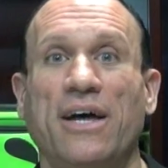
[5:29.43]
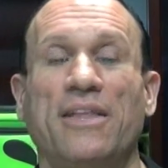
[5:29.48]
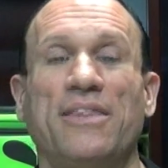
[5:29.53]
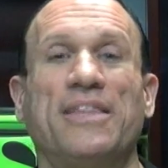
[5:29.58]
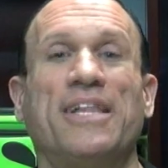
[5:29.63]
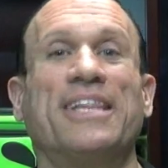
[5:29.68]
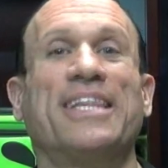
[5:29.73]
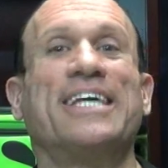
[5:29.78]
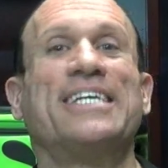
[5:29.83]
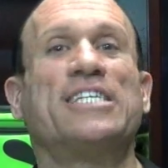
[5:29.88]

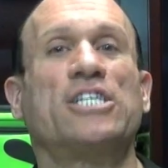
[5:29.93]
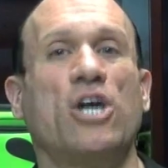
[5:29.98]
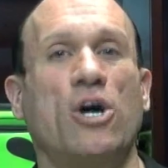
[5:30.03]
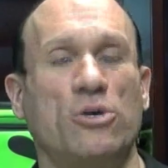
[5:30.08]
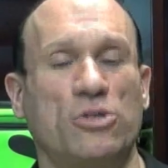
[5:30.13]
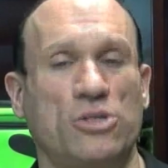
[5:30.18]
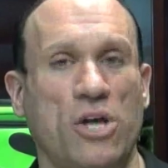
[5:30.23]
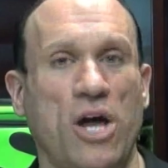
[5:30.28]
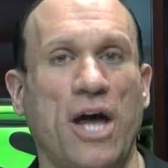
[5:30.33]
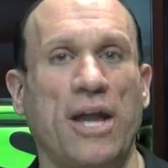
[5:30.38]
The list
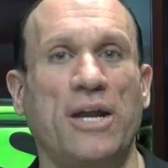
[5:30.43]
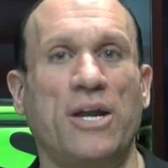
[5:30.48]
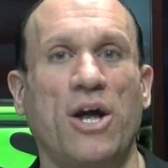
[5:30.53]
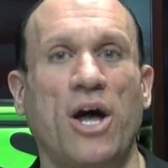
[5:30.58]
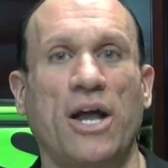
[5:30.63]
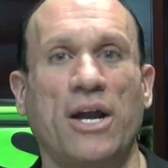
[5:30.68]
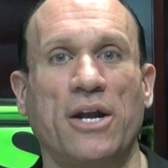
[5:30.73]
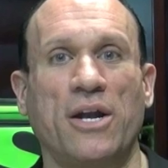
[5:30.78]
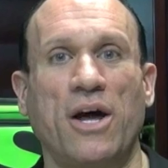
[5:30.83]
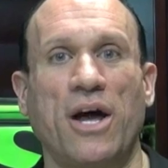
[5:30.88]
goes on and
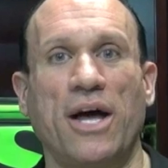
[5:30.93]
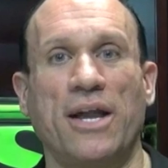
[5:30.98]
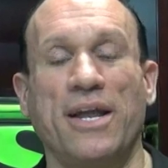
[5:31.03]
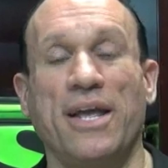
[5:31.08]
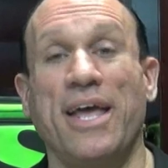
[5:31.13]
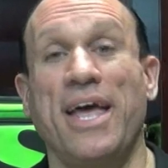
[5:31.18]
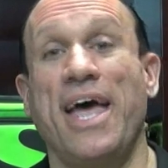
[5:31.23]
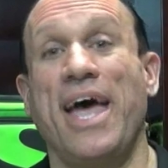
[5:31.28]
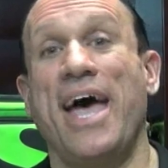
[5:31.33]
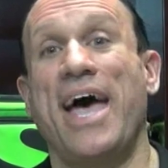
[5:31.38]
on and on.
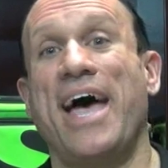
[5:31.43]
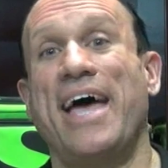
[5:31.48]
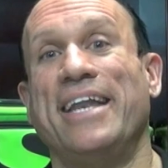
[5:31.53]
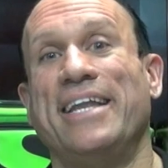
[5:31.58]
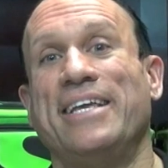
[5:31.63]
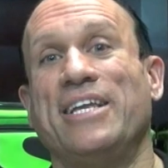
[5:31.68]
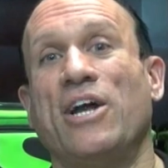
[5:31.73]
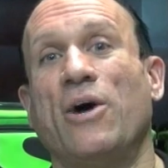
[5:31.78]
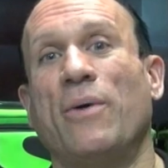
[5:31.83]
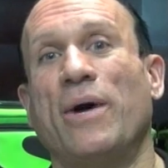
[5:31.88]

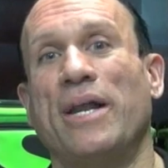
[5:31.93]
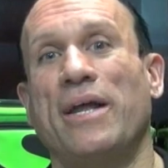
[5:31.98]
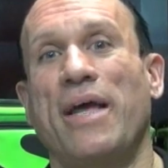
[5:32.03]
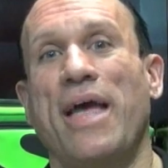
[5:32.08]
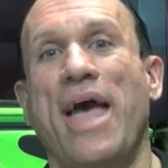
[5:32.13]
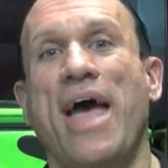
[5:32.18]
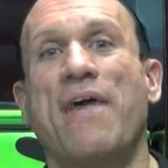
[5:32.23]
And you know what?